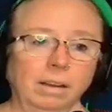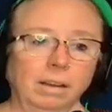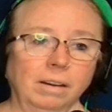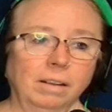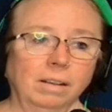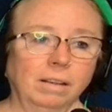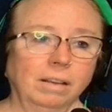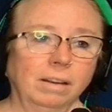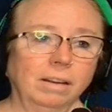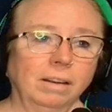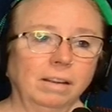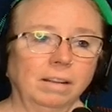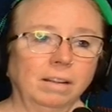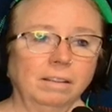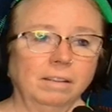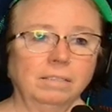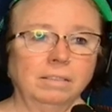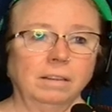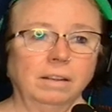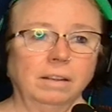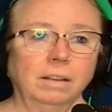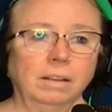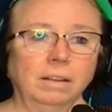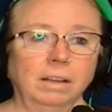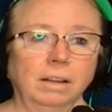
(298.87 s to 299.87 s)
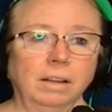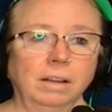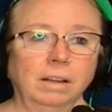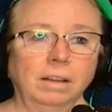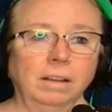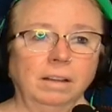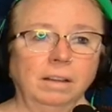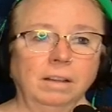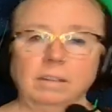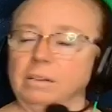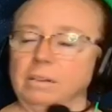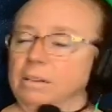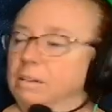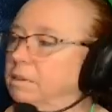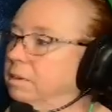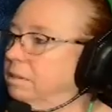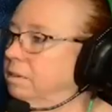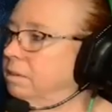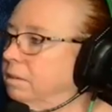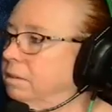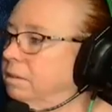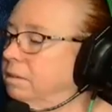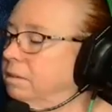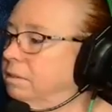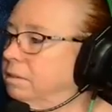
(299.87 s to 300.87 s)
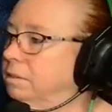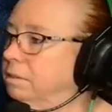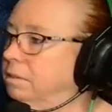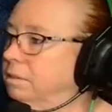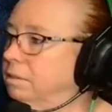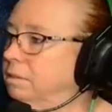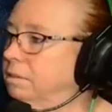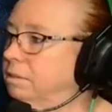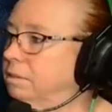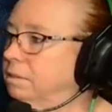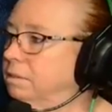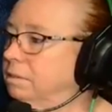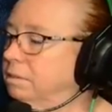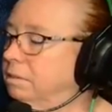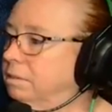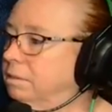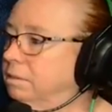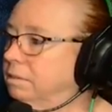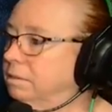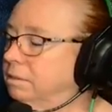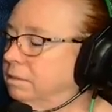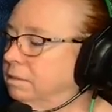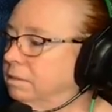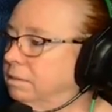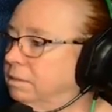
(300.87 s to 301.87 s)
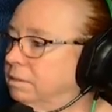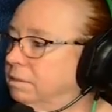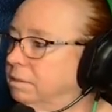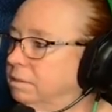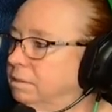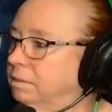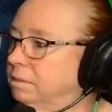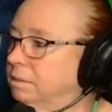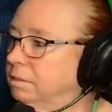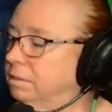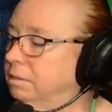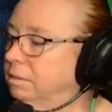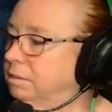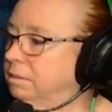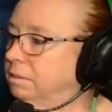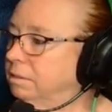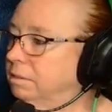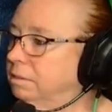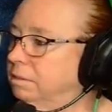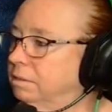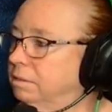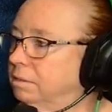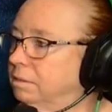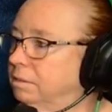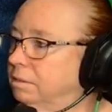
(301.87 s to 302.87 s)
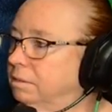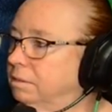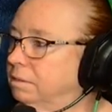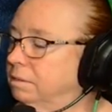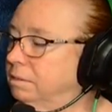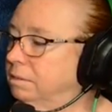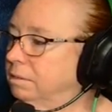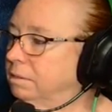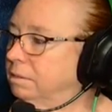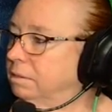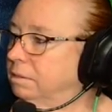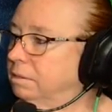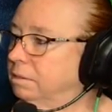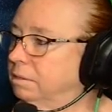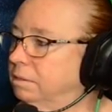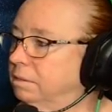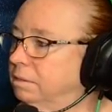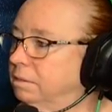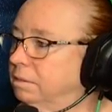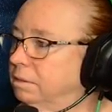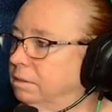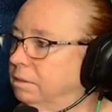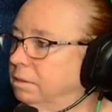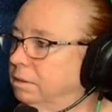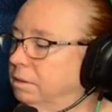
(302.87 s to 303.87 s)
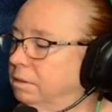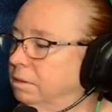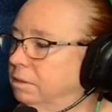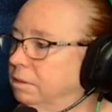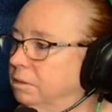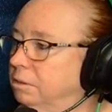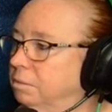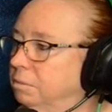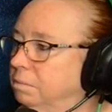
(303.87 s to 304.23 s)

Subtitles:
(not speaking)